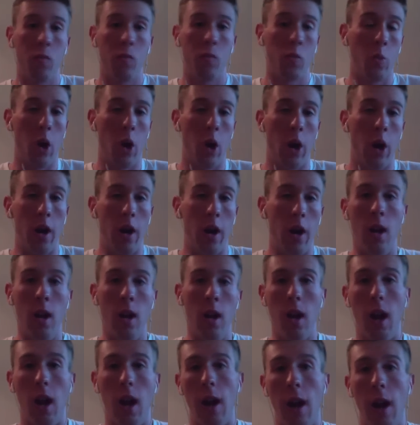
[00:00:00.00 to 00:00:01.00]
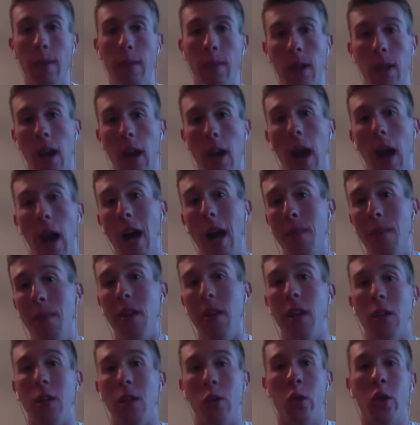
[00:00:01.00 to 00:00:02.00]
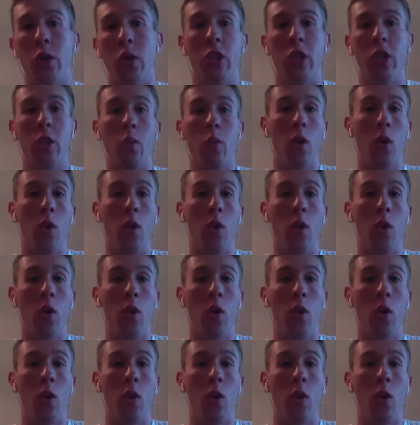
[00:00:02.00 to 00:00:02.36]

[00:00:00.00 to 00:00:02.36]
But, I'd be interested to see